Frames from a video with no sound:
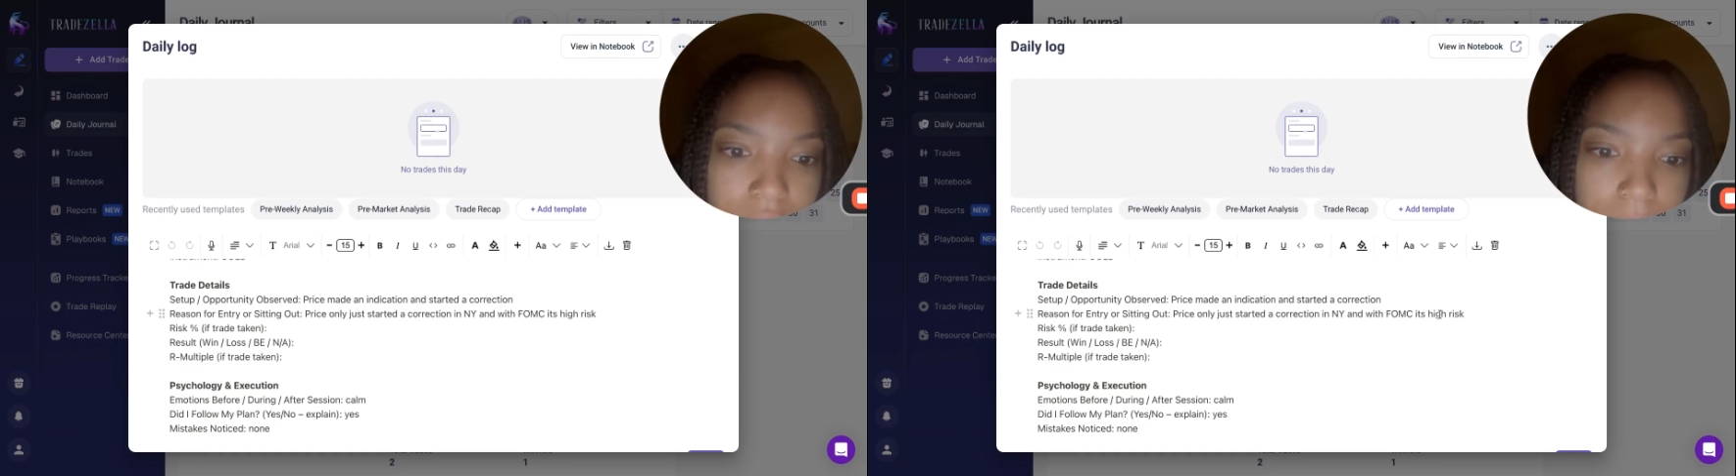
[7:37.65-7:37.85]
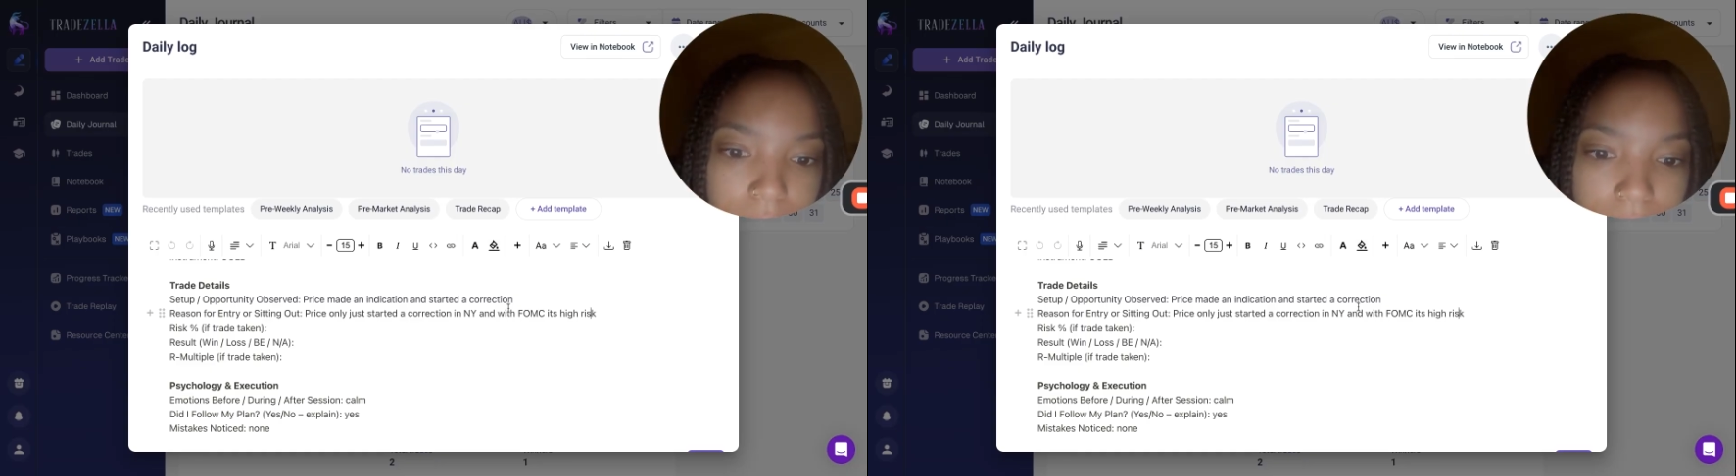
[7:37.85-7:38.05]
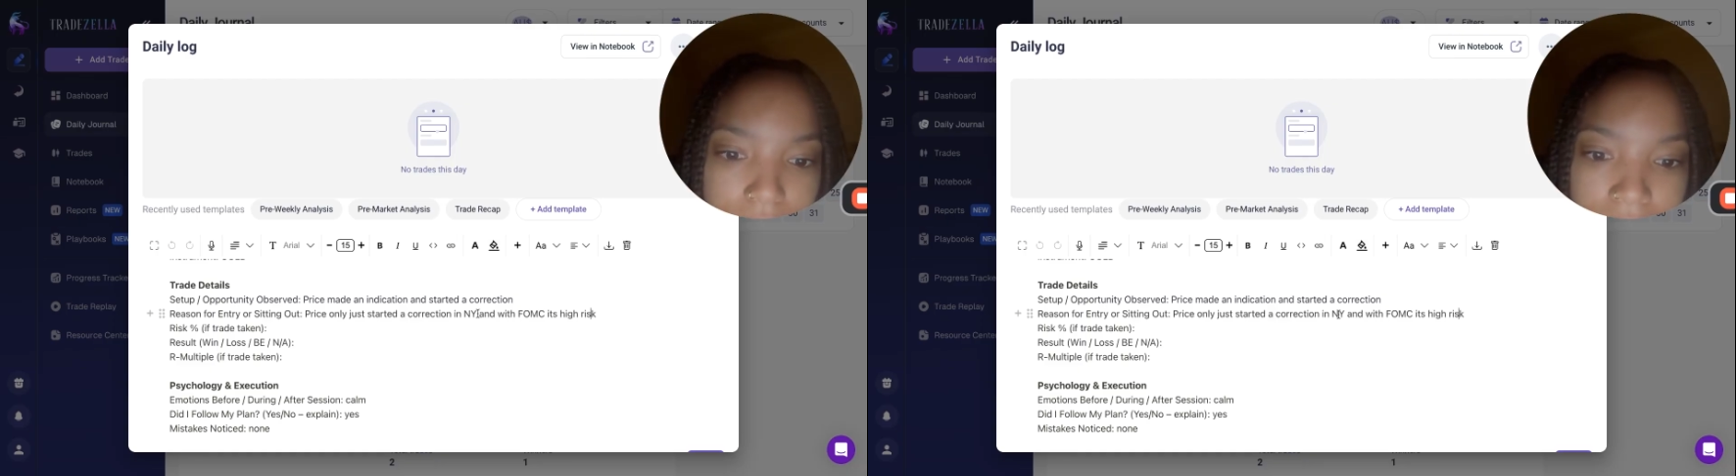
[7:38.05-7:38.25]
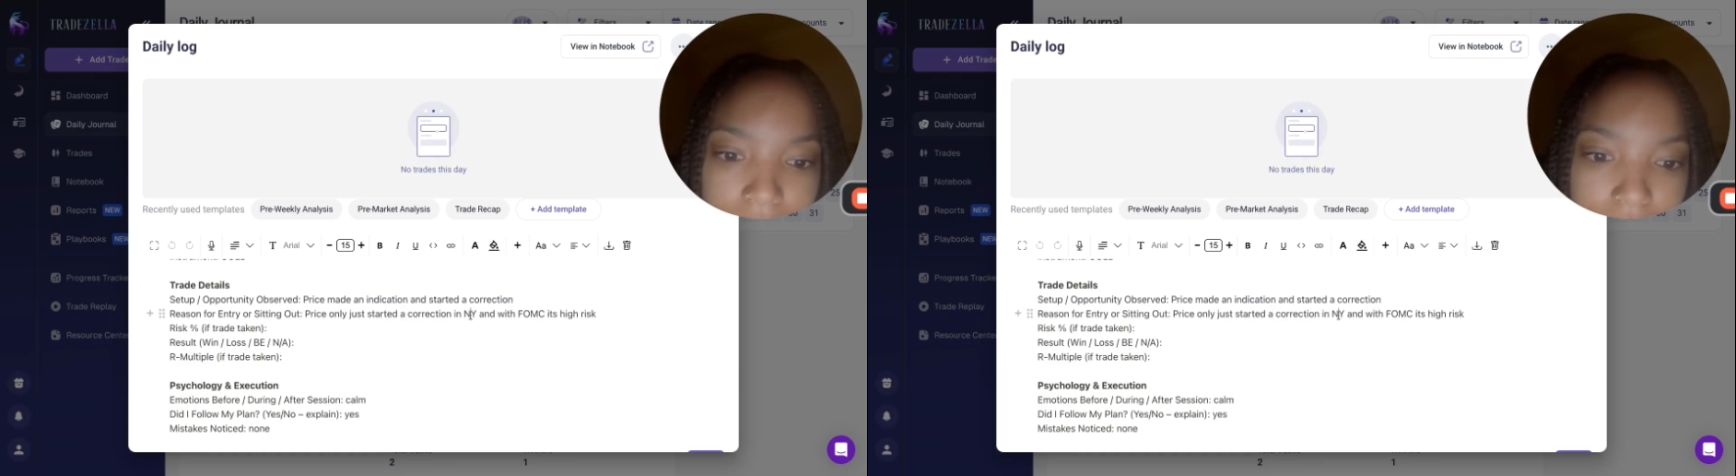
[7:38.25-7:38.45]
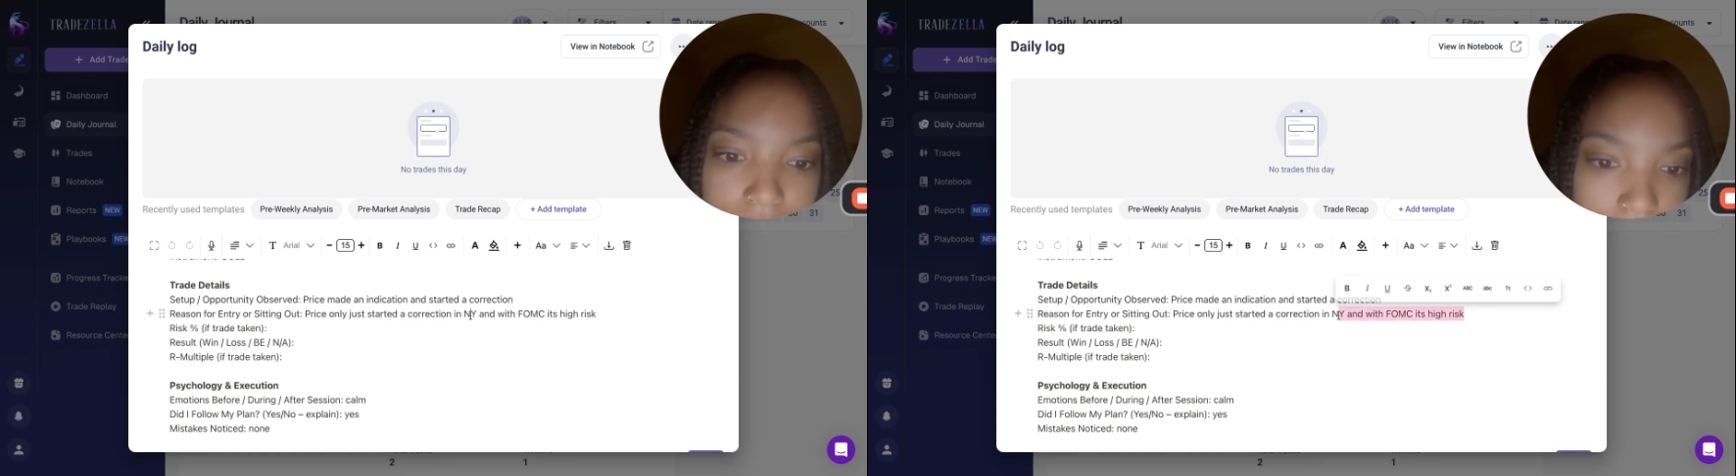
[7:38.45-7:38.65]
But with
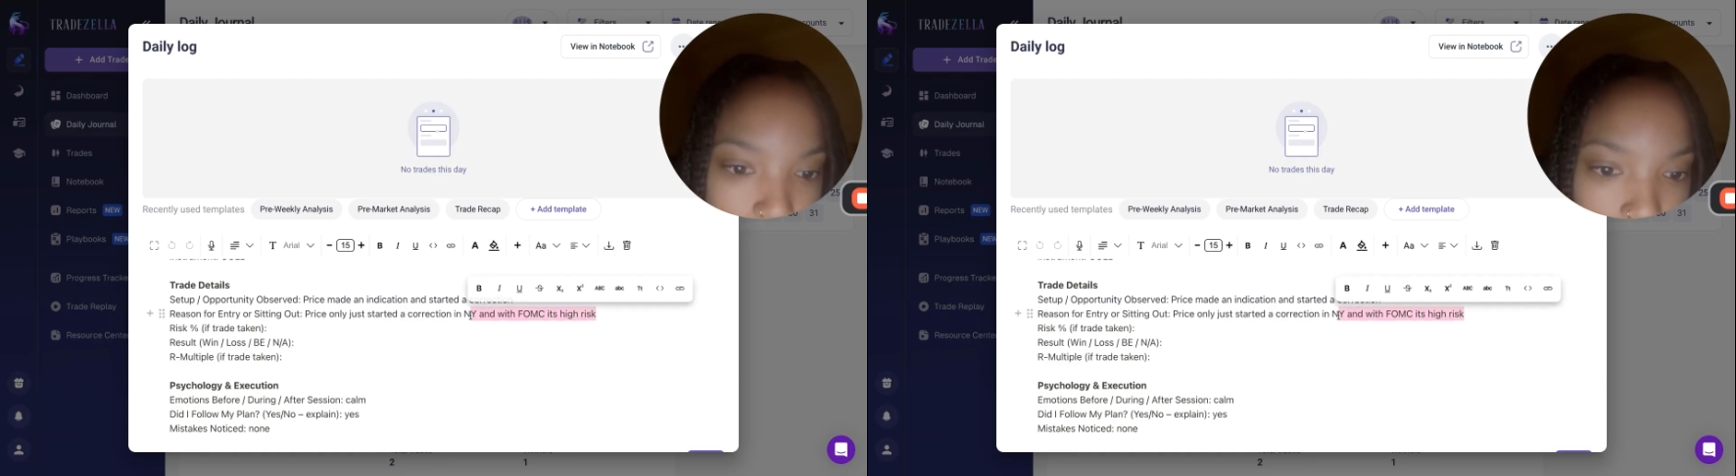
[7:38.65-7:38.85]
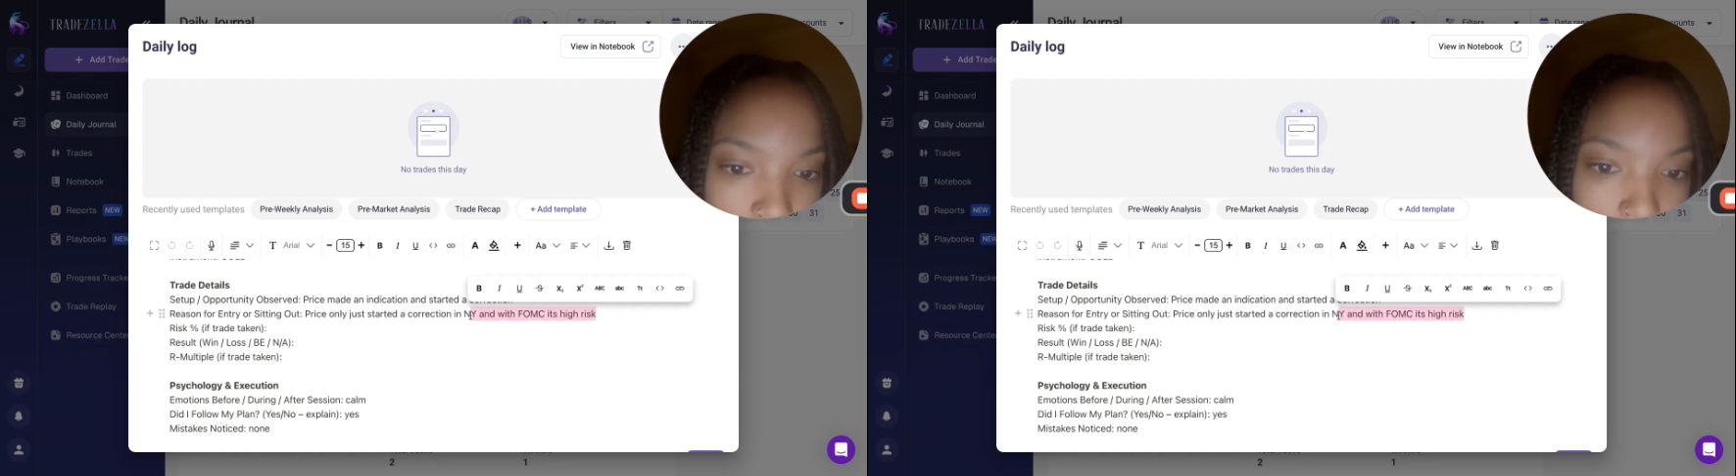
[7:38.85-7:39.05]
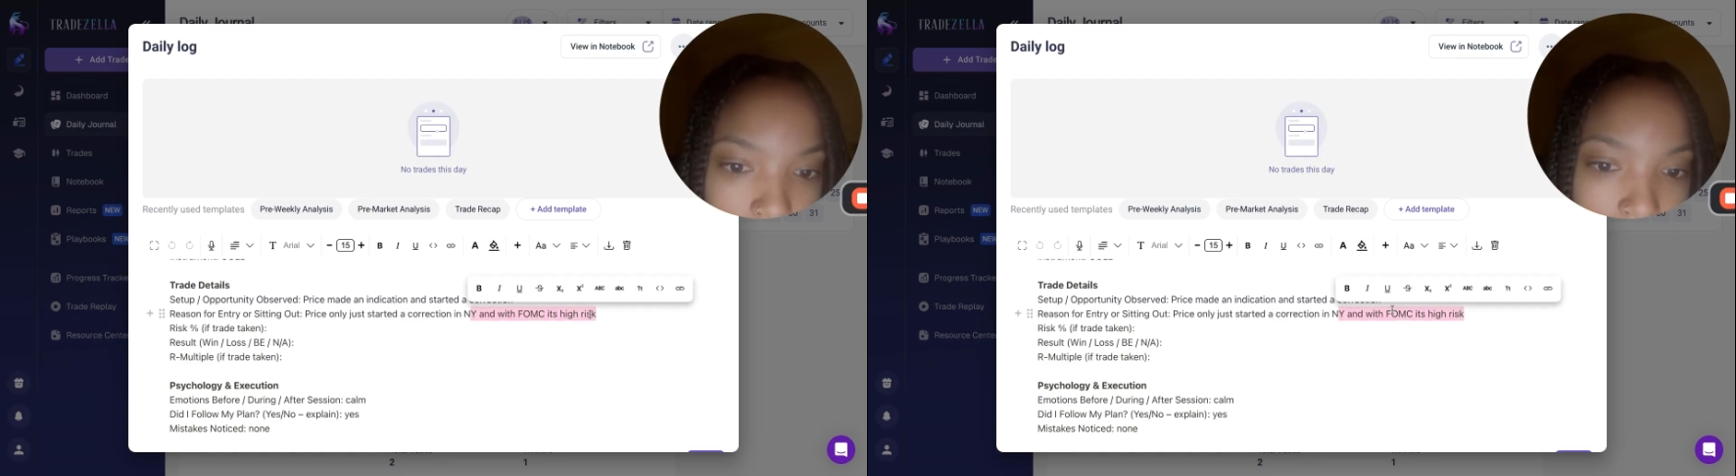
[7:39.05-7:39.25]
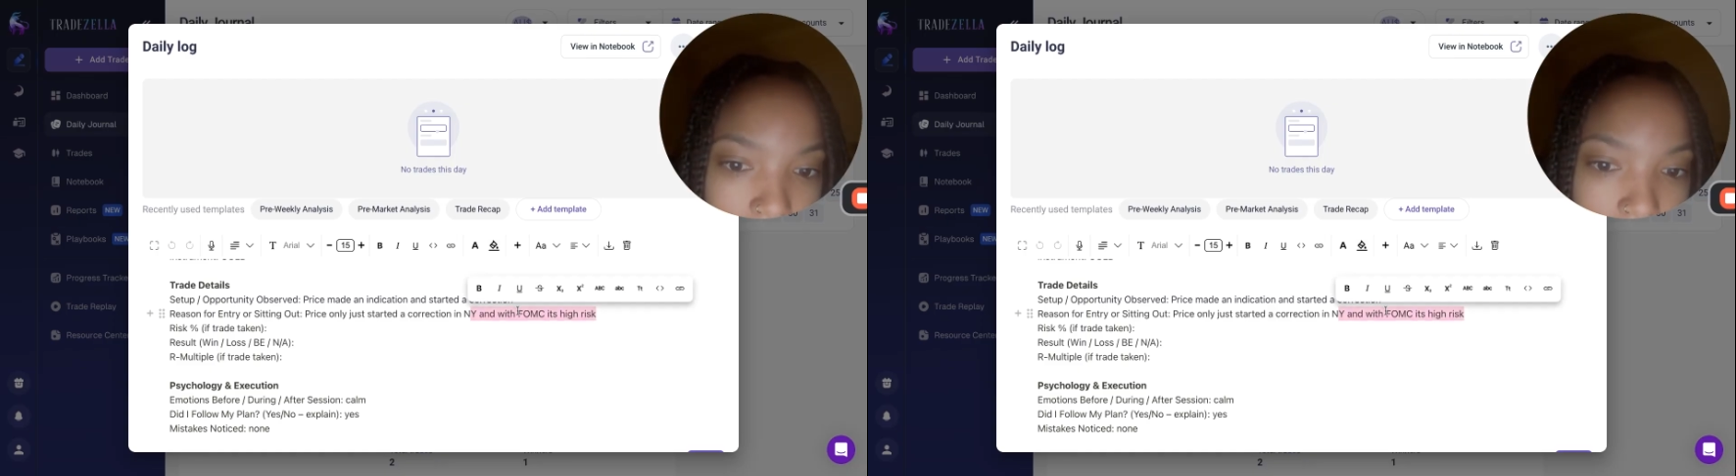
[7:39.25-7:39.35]
FOMC coming